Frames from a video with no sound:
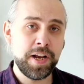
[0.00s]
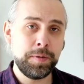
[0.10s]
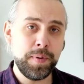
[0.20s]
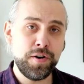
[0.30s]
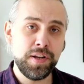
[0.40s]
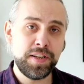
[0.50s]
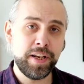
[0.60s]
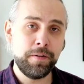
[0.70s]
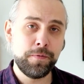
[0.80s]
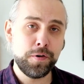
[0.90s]
experience
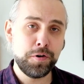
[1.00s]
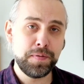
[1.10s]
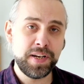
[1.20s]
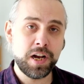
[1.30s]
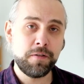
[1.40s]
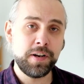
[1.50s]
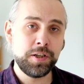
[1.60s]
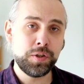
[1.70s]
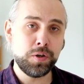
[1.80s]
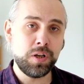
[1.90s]
taking photos with the Agfa
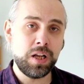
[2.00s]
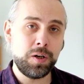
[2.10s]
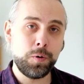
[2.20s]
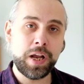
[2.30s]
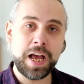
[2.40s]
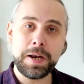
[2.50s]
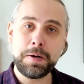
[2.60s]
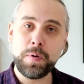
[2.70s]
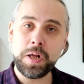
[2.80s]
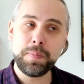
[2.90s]
Isola
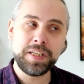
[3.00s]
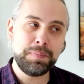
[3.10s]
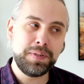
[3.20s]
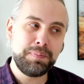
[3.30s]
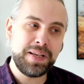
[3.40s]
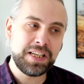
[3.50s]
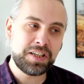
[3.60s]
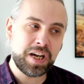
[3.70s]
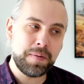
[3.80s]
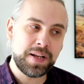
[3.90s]
can well best be
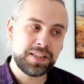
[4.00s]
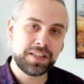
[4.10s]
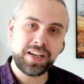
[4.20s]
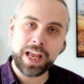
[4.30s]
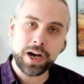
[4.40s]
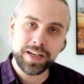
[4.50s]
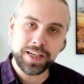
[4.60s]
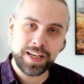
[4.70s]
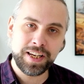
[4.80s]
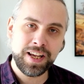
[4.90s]
described as
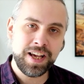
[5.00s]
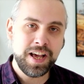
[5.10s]
chaotic.